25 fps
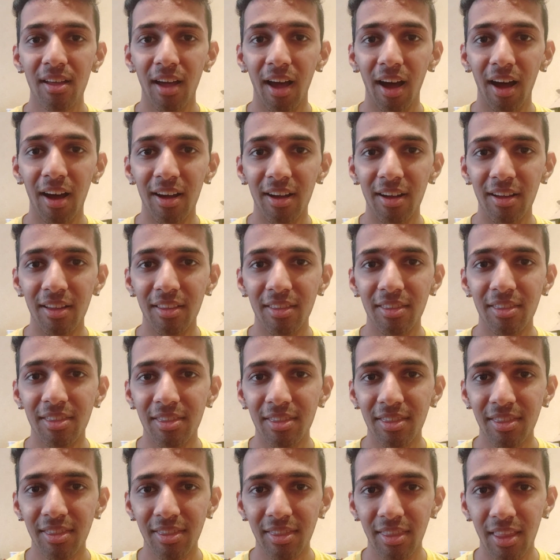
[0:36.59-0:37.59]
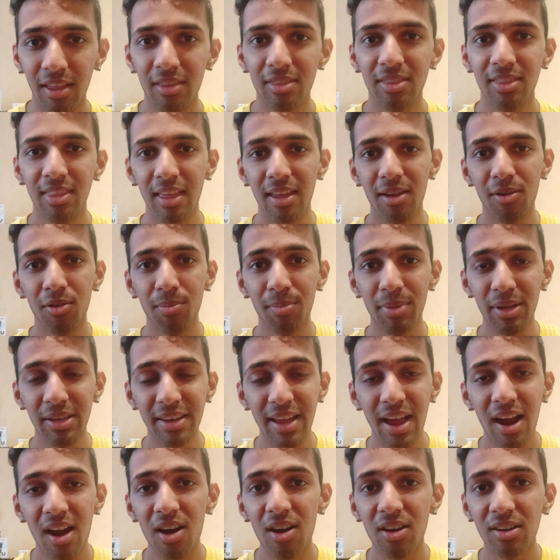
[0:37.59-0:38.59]
uh, they would be
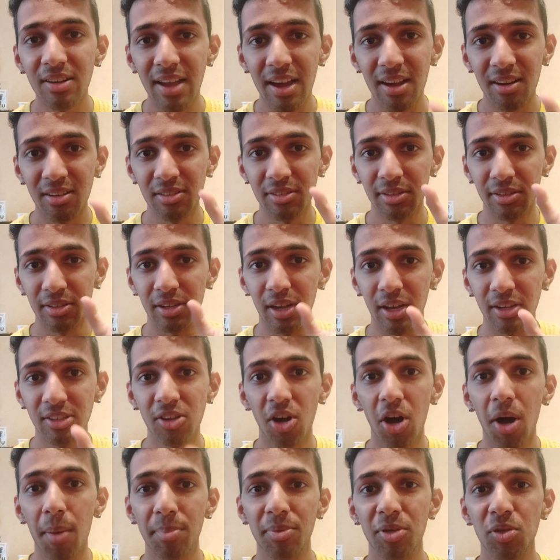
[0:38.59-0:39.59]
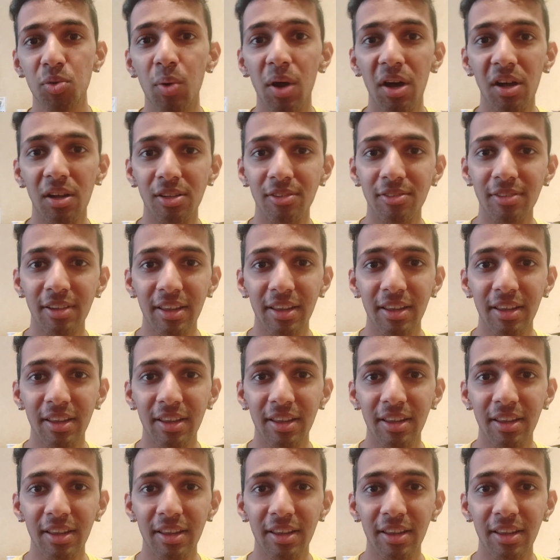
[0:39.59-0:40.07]
narrowed down to a top 12.